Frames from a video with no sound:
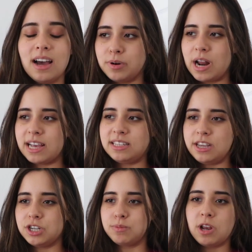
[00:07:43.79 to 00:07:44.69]
But as the
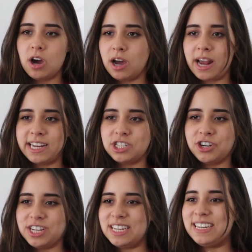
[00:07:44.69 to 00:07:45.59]
years went on, I
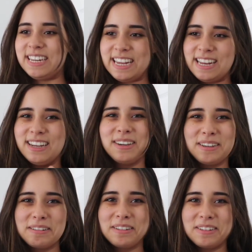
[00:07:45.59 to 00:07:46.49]
started to need
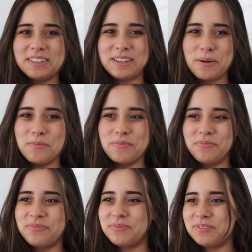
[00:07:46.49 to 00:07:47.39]
some
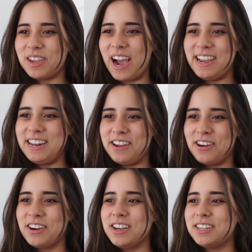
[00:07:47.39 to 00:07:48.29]
height
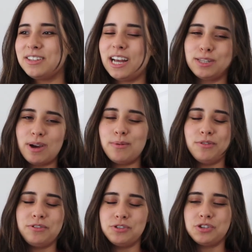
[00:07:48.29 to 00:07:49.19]
here, so that's why I
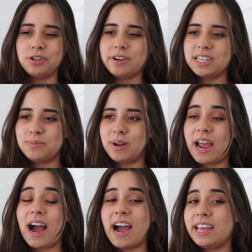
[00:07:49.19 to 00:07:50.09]
moved to a shoulder rest. But
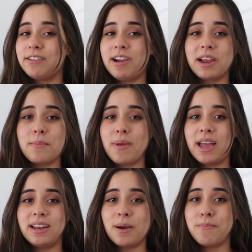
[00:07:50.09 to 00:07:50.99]
I highly
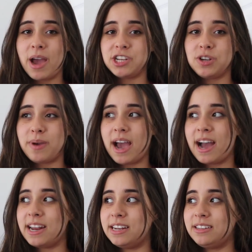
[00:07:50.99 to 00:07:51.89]
recommend a magic
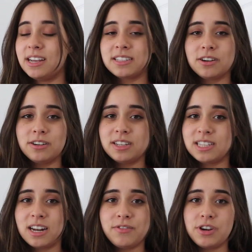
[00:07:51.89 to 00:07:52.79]
pad. It doesn't hurt the
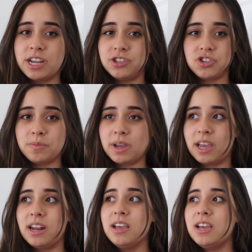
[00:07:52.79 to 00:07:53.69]
sound of your instrument.